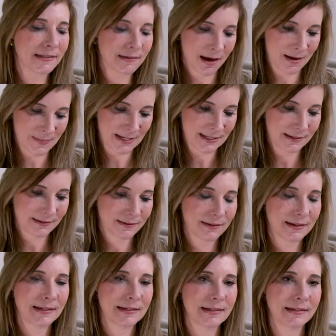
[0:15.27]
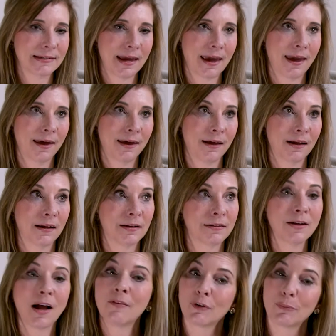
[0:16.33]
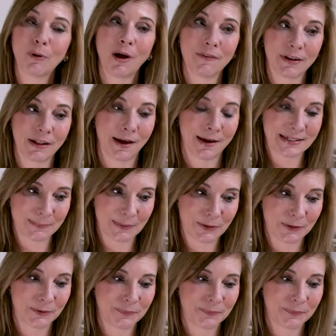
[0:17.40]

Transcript: Thomas is a non-for-profit hospital.